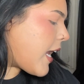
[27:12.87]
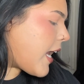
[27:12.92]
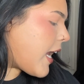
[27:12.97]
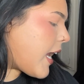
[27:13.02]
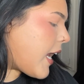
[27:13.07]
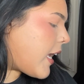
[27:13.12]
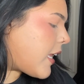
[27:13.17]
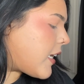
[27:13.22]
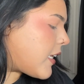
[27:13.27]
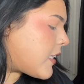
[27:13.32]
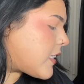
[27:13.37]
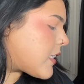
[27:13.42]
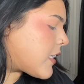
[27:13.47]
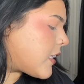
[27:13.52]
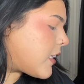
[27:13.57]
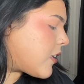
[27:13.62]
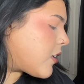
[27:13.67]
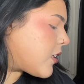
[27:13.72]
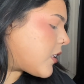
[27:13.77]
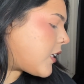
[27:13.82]
And it's
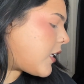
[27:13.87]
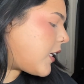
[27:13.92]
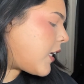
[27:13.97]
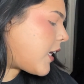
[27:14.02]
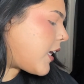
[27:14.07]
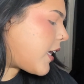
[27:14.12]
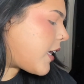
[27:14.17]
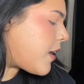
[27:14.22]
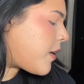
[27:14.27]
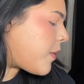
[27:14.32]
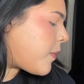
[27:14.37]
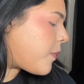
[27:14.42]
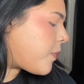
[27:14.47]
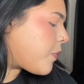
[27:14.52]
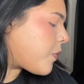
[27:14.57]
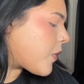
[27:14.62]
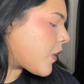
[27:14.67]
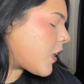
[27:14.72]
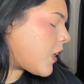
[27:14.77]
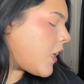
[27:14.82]
literally him.
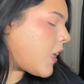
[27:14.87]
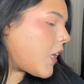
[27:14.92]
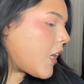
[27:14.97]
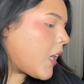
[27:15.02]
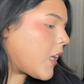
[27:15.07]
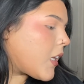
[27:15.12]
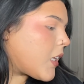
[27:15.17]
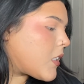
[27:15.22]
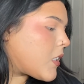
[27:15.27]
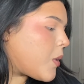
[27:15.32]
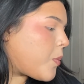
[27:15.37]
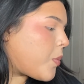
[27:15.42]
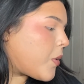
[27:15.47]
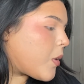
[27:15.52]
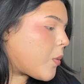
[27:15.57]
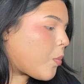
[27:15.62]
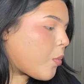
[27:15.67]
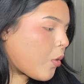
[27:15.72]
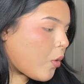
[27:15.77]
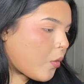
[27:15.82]
I guess he put a
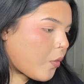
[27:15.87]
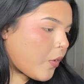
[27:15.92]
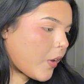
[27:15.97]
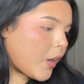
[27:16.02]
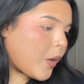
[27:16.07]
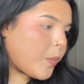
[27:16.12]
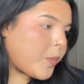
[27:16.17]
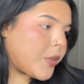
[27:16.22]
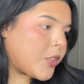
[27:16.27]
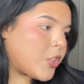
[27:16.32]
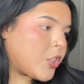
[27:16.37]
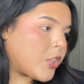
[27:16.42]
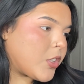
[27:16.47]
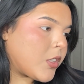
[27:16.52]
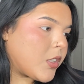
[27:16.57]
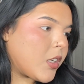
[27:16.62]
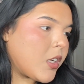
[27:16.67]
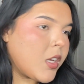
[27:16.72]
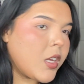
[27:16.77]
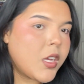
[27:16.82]
profile
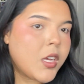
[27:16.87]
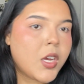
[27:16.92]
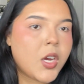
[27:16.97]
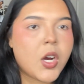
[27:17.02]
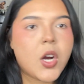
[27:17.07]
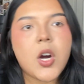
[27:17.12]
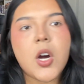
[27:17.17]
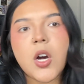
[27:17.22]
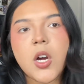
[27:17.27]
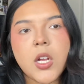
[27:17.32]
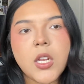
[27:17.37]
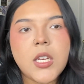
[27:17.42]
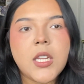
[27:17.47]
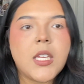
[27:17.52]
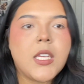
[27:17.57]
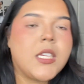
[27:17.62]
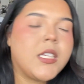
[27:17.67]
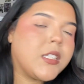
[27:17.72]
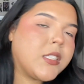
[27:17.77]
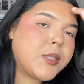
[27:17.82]
picture on
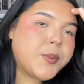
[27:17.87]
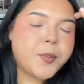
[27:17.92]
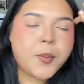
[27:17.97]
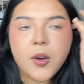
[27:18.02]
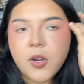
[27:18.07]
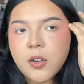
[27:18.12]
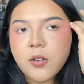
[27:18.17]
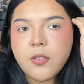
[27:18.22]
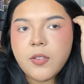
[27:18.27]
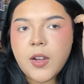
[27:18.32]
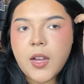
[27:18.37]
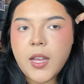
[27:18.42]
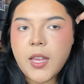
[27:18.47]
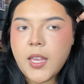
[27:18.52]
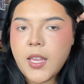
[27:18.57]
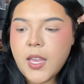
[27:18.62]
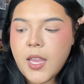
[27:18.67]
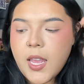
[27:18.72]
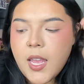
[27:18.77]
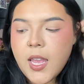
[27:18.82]
his
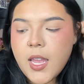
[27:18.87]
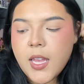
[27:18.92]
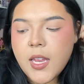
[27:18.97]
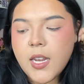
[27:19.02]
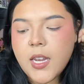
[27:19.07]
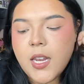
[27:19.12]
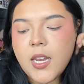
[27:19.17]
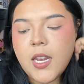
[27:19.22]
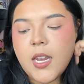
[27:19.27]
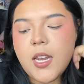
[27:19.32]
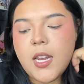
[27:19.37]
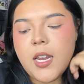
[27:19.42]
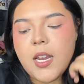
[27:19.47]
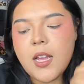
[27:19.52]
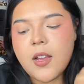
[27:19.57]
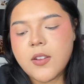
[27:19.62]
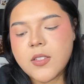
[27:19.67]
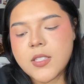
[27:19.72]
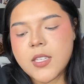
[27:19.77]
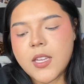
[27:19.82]
Spotify, and
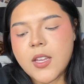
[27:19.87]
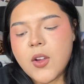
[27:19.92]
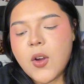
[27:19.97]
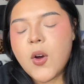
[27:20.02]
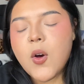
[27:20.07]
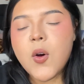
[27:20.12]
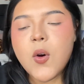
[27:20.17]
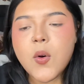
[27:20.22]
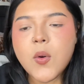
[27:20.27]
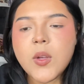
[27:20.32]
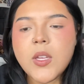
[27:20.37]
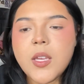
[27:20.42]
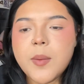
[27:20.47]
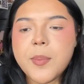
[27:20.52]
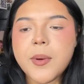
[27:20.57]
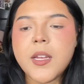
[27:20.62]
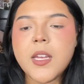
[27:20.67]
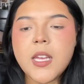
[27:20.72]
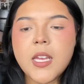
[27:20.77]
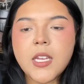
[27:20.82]
I was like, oh,
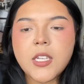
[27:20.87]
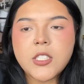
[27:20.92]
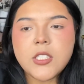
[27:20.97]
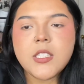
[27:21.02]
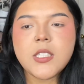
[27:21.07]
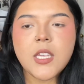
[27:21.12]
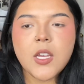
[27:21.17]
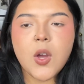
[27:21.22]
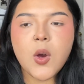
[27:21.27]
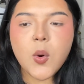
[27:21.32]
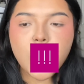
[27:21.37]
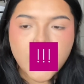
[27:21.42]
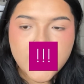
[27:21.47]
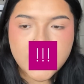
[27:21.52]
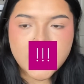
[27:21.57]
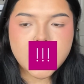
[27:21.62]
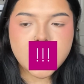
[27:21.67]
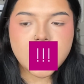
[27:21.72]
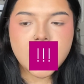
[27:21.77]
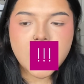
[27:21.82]
she's like,
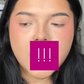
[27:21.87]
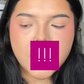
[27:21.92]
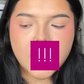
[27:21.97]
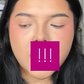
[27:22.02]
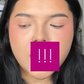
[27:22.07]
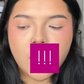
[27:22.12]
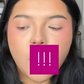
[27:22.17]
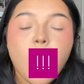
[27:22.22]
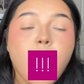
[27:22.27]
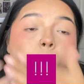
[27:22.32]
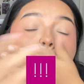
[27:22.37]
oh,